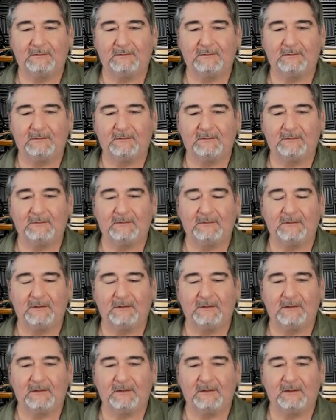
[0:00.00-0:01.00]

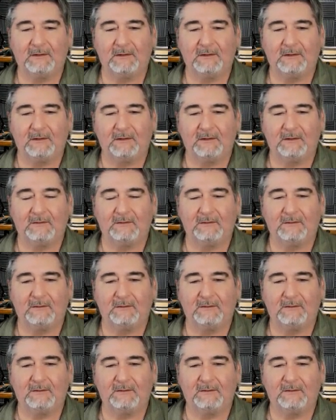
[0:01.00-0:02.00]

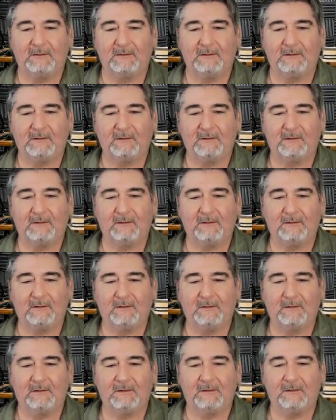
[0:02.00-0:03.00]

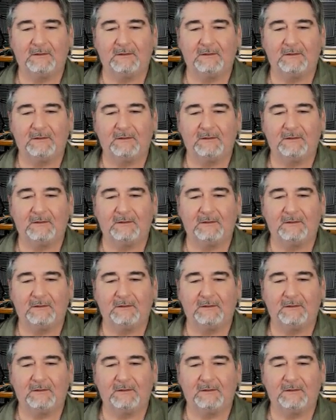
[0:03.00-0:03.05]
No words are spoken by the person on screen.